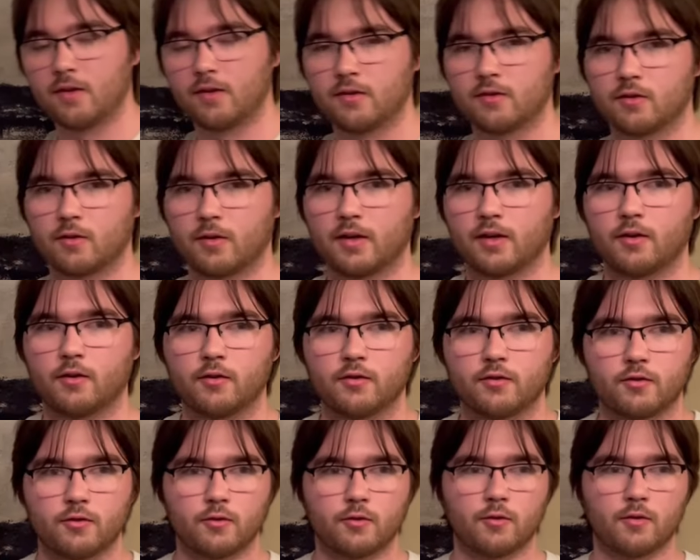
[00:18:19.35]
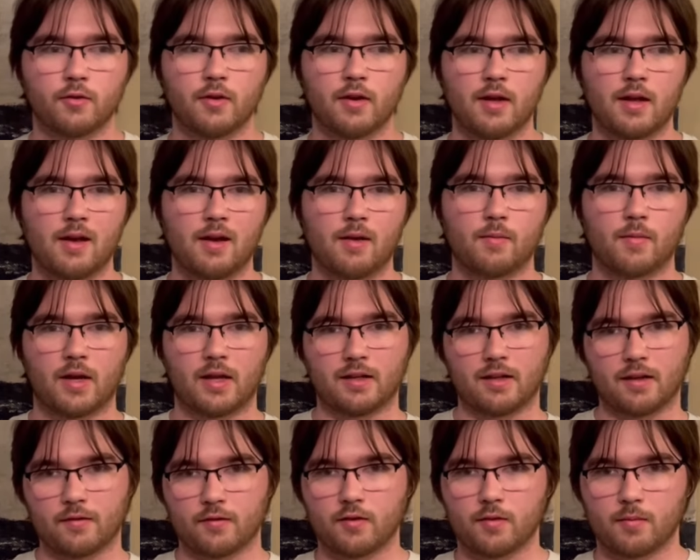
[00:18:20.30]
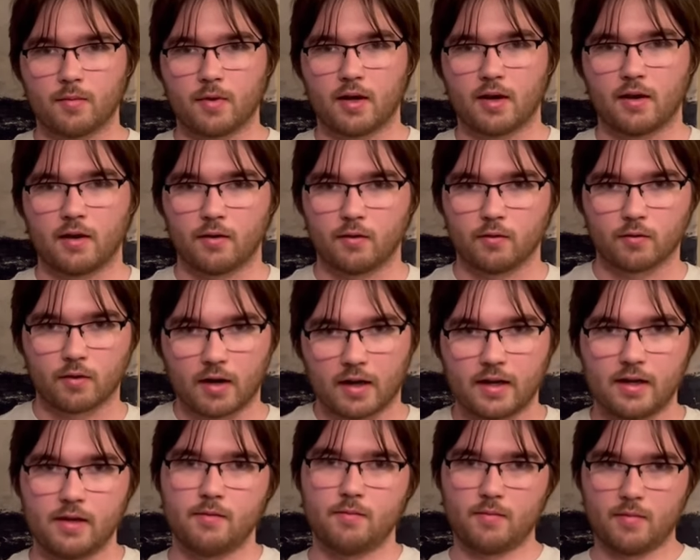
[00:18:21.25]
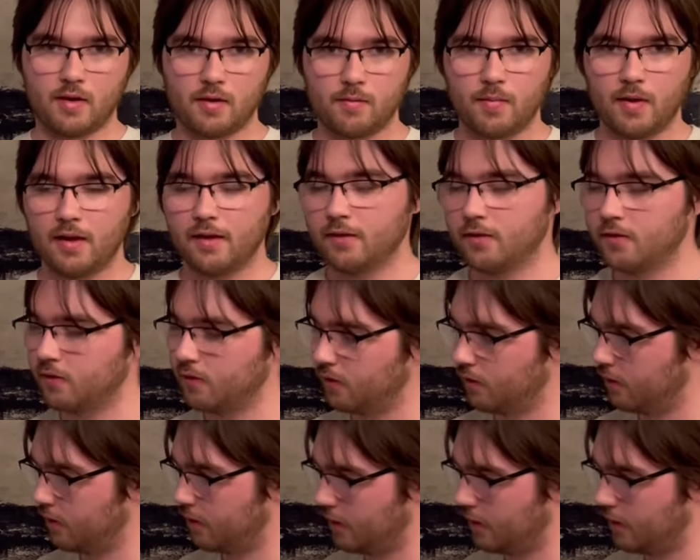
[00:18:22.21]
So I go to my left and my right mid bass,